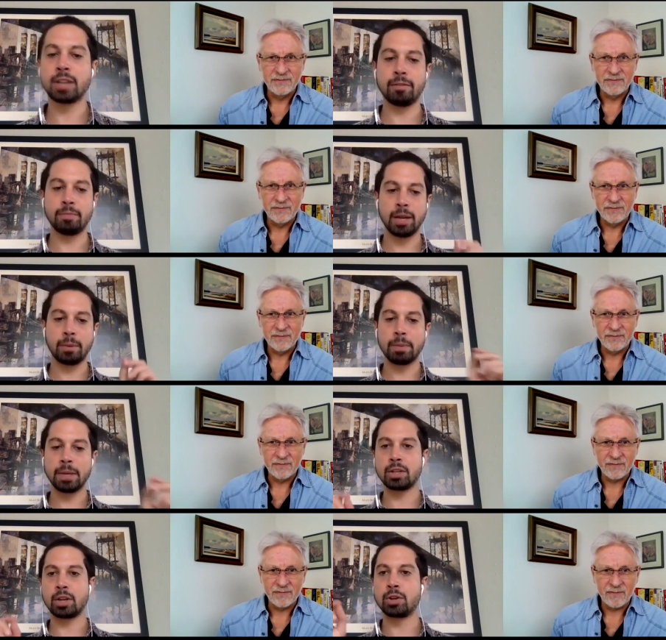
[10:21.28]
Speaker 1: kind of being
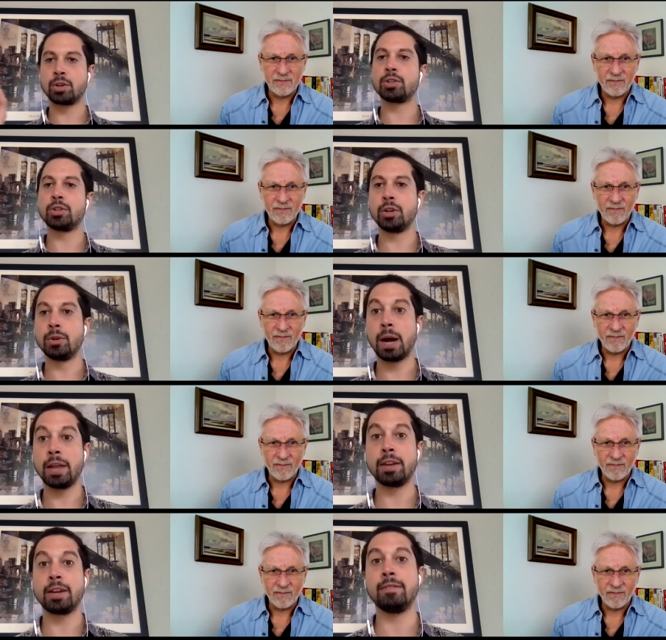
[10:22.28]
misunderstood by
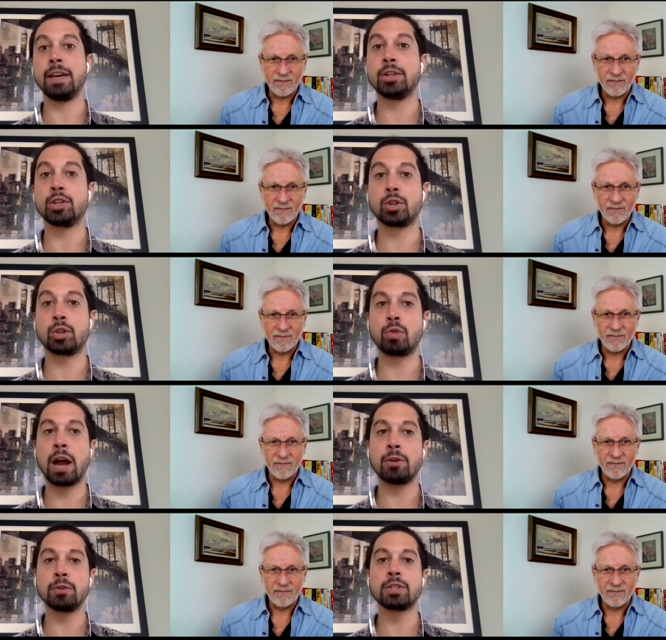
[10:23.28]
the conventional
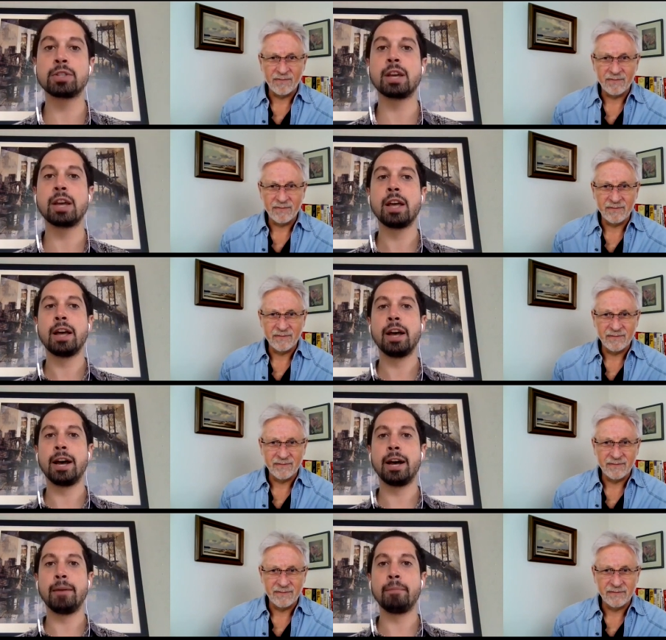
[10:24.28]
routes,
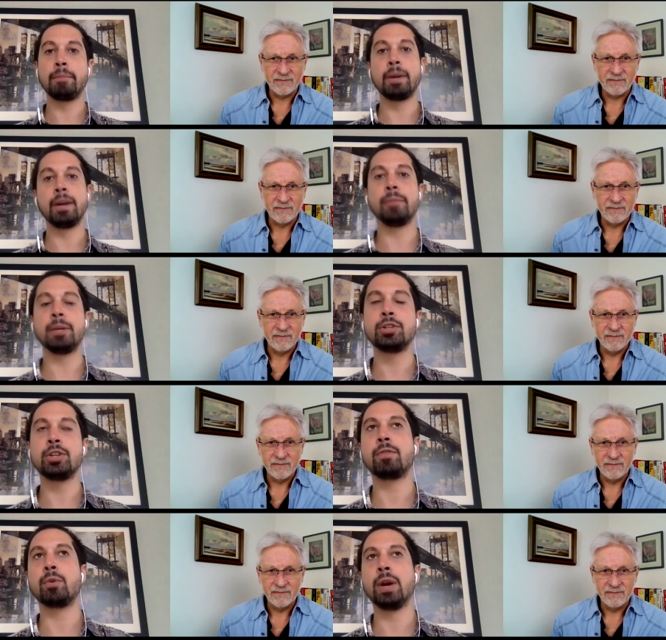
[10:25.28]
um, but in a much
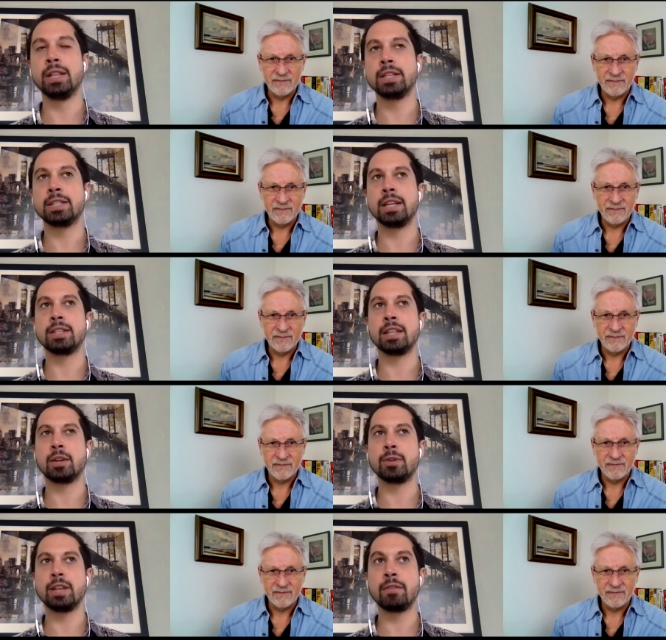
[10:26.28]
different way in the sense that
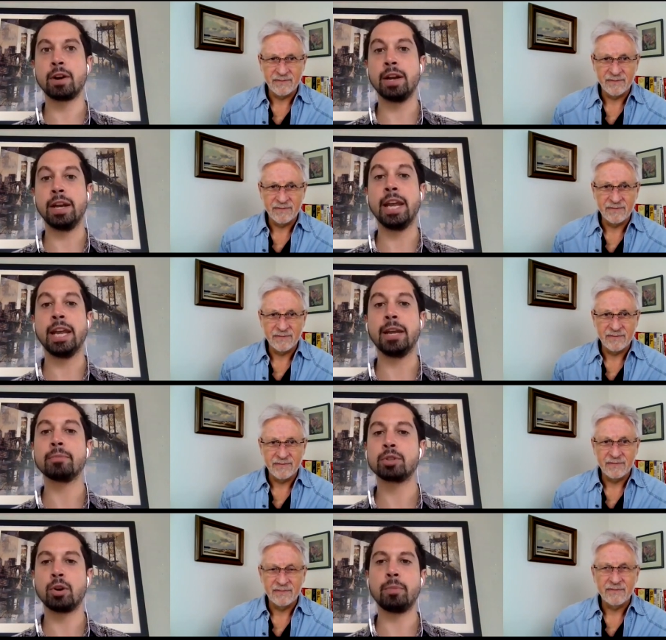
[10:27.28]
there was never a name.
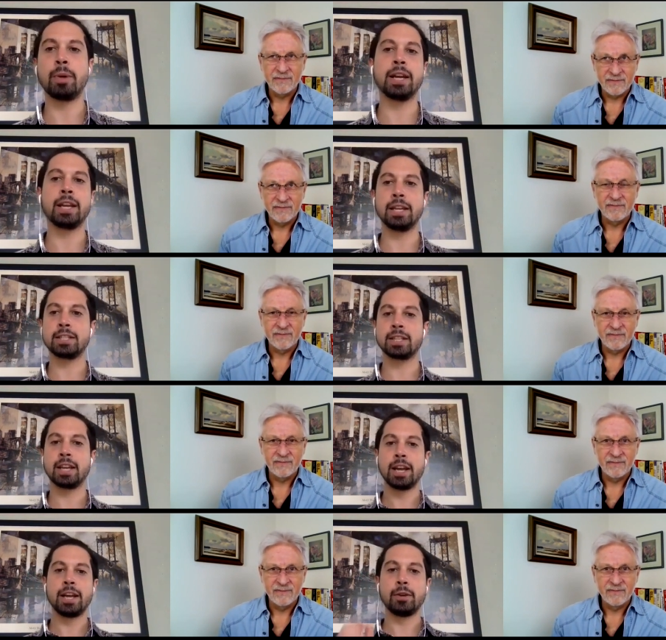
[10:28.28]
So in my case,
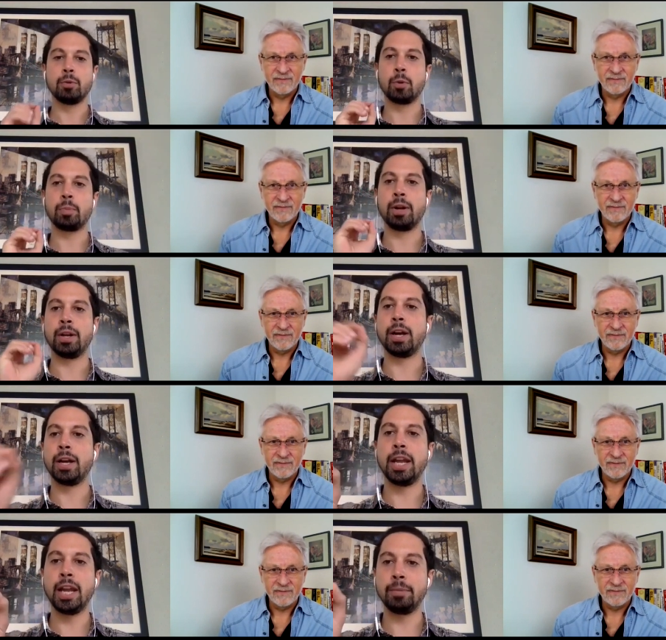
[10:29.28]
we were put a, a
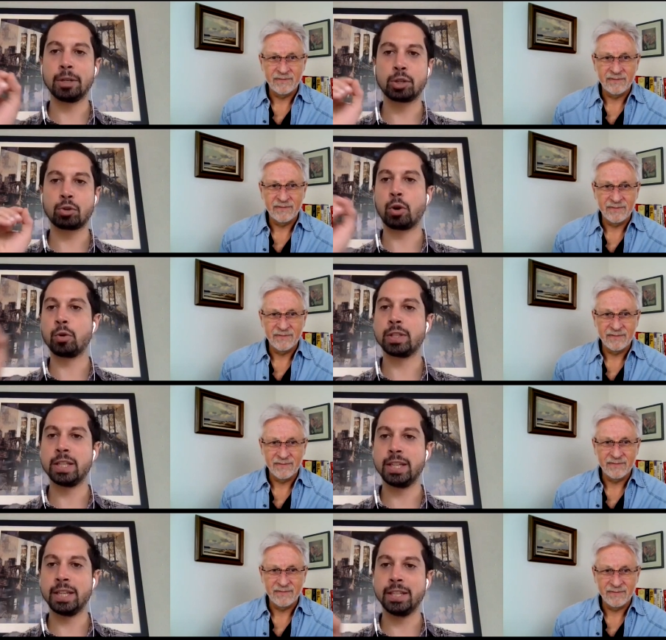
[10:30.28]
name, it's Crohn's
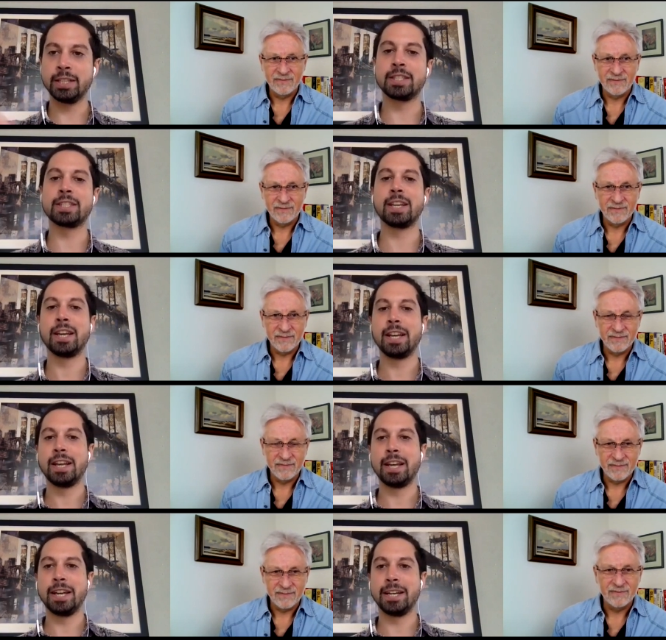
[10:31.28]
disease.
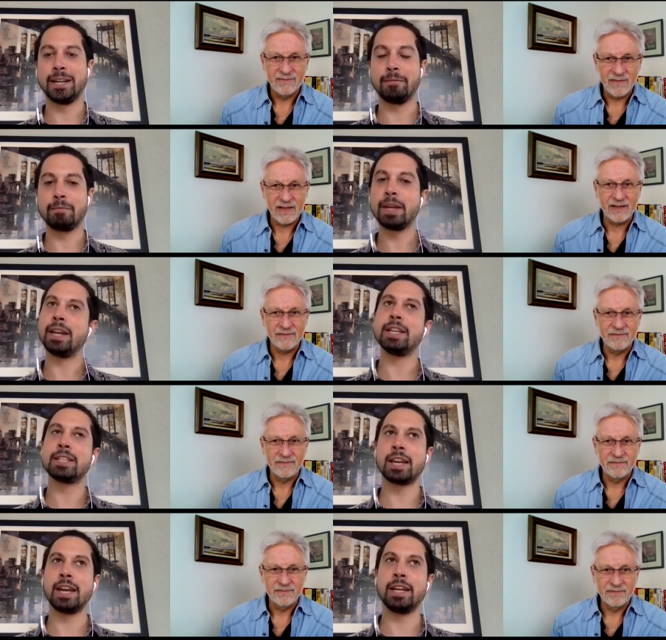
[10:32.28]
Um, yeah. In his
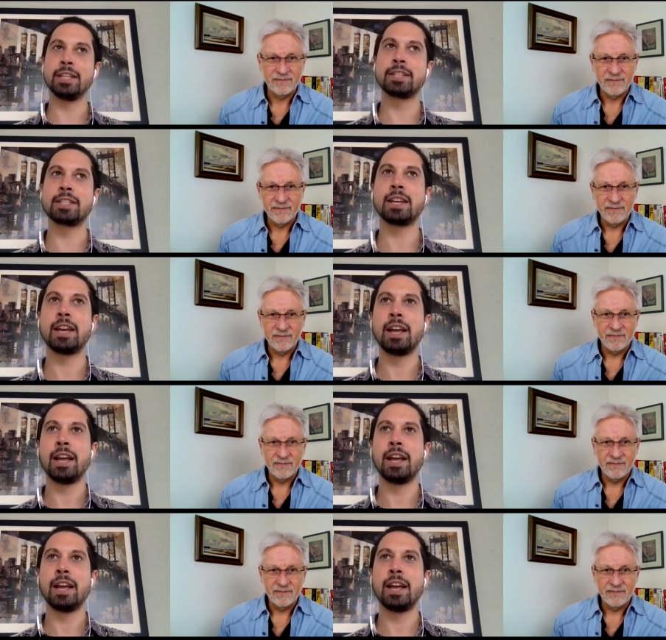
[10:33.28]
case,